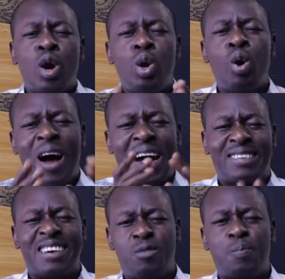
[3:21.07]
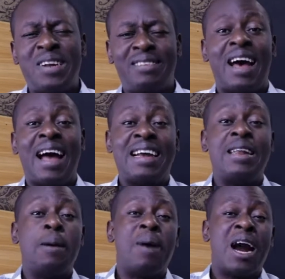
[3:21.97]
Look at a sprinter in
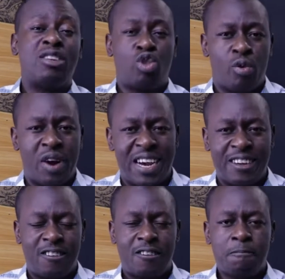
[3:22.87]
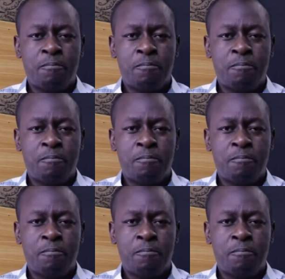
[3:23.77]
a marathon race.